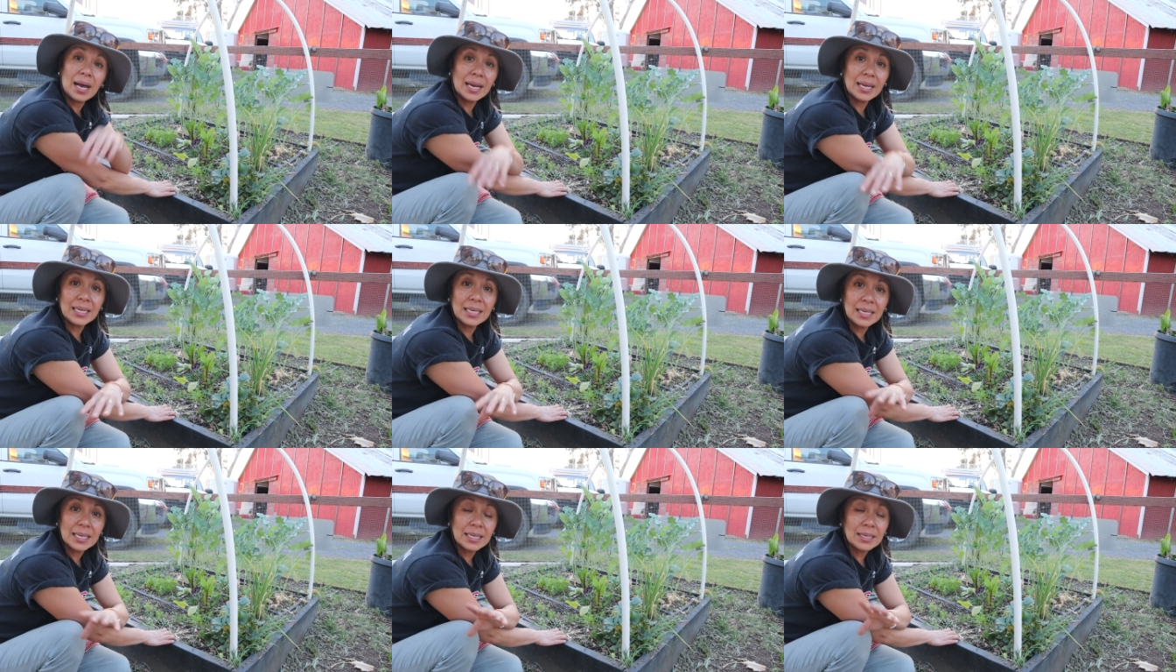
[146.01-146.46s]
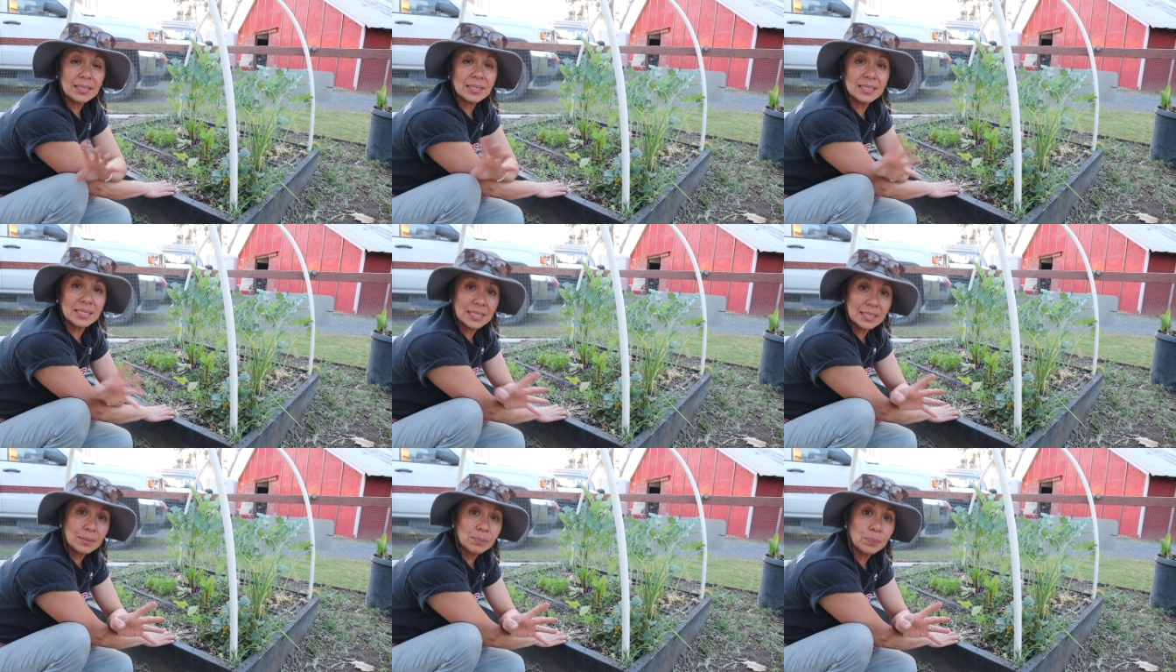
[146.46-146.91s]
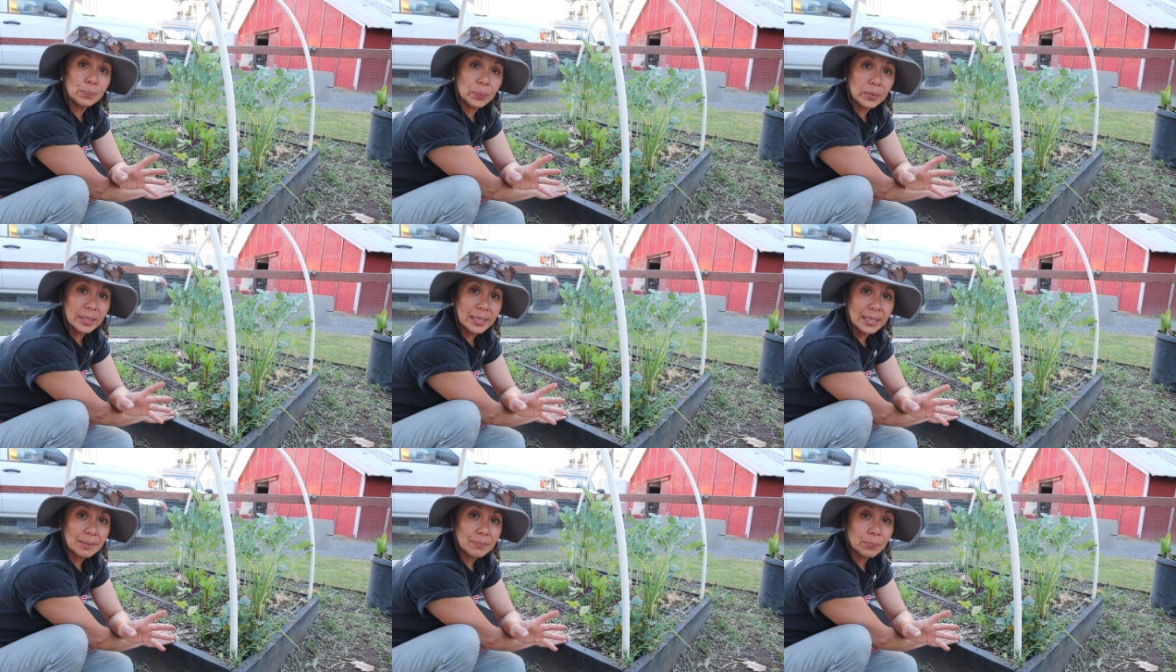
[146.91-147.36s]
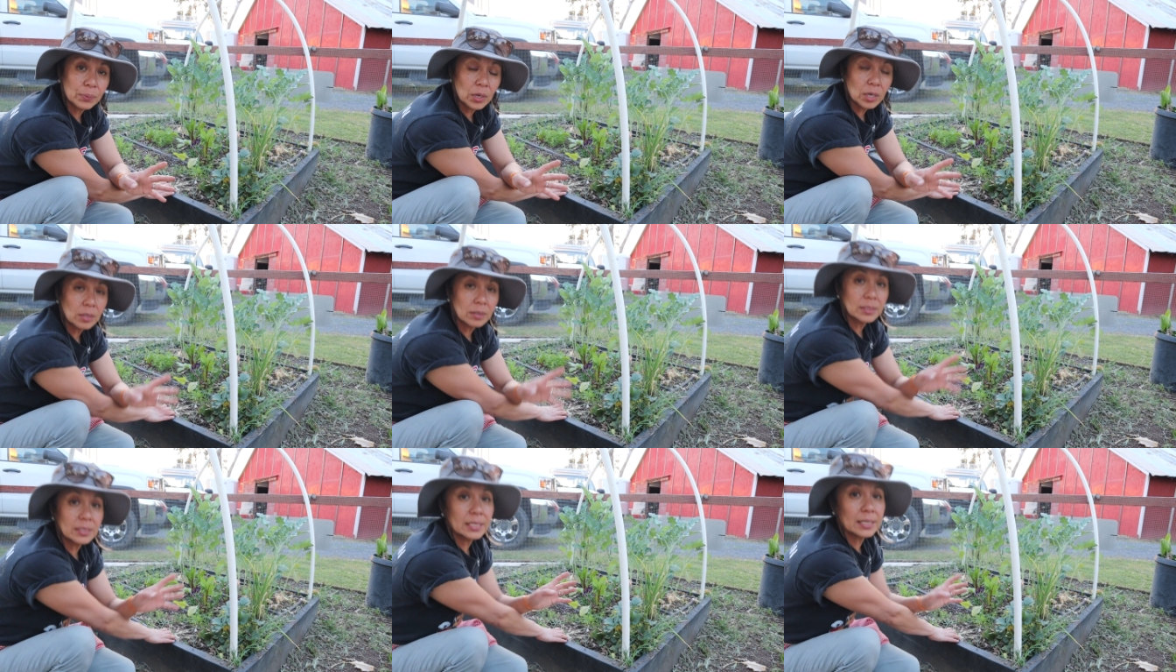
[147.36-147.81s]
I did plant
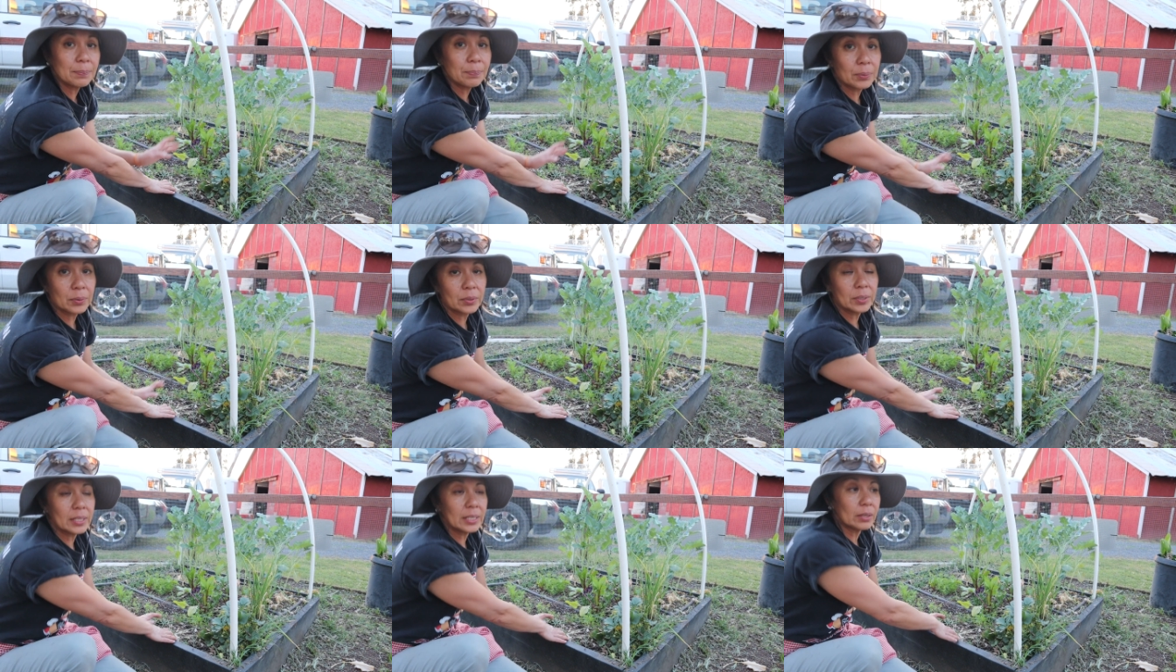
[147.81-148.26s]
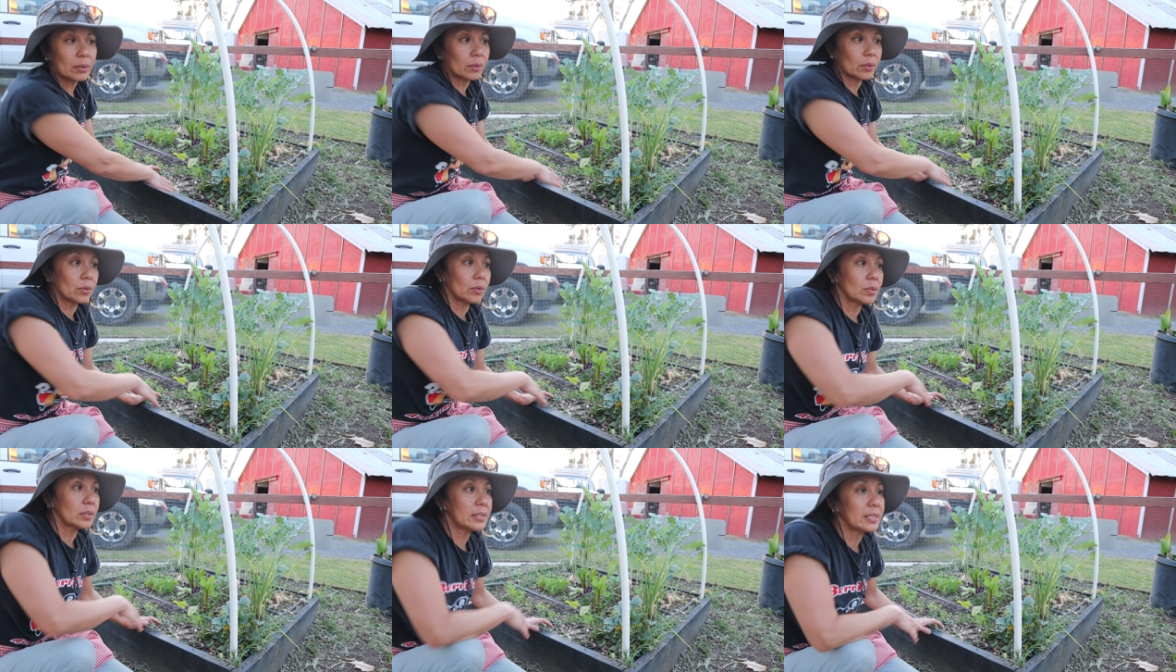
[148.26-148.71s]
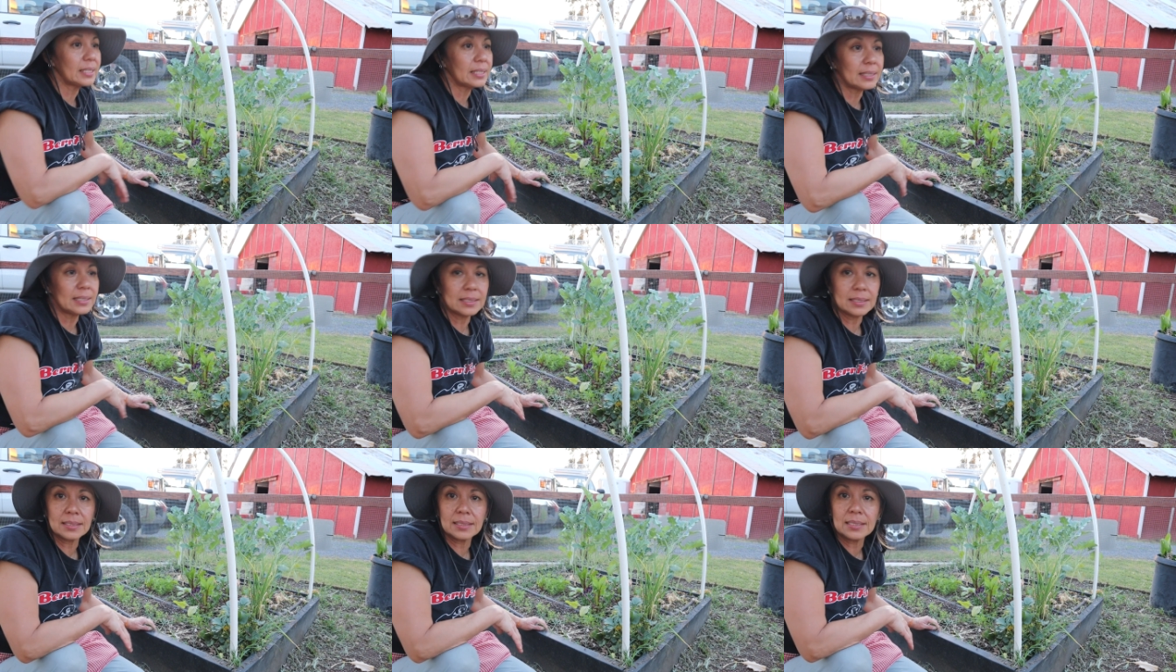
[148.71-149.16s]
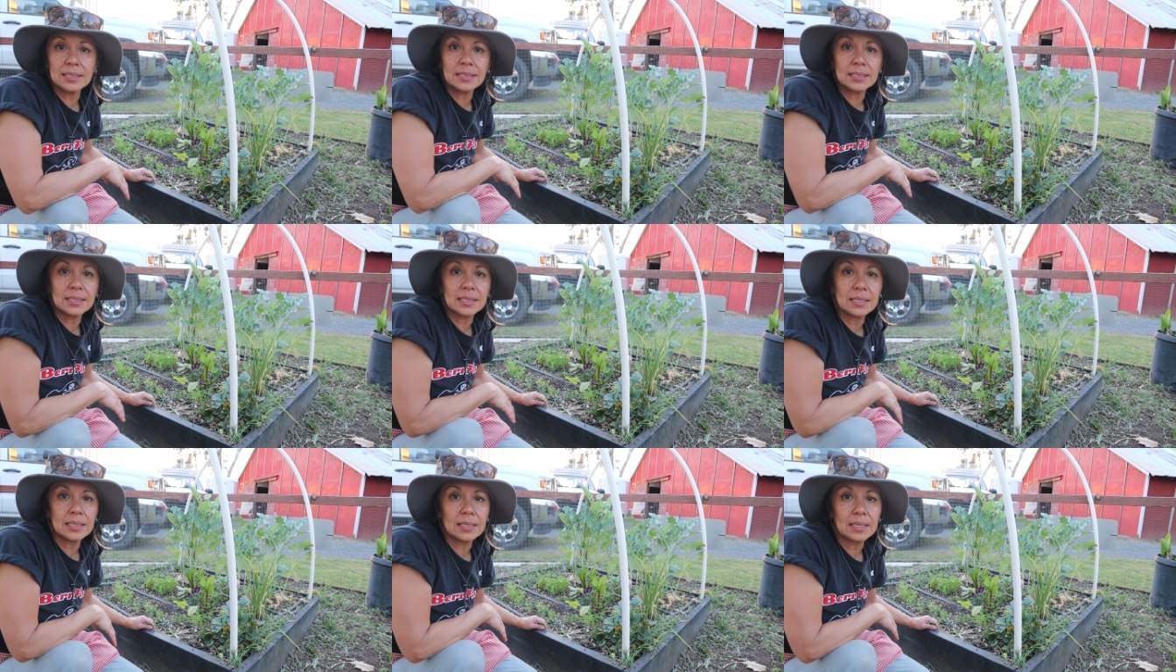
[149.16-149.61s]
broccoli pretty early in the
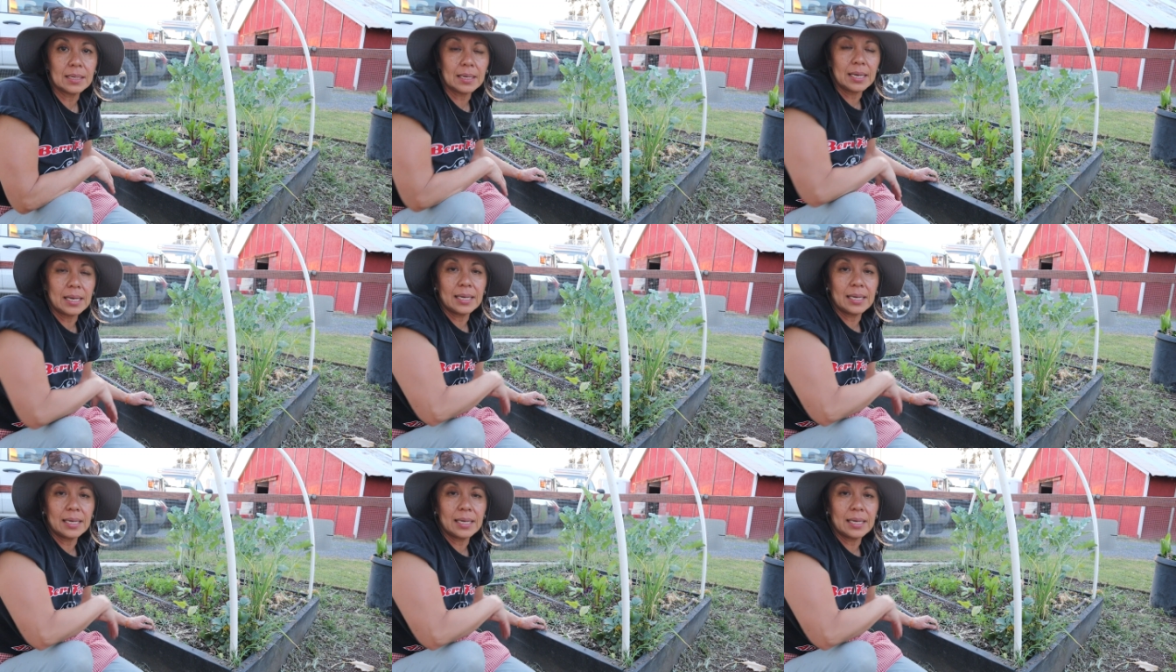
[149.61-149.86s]
season,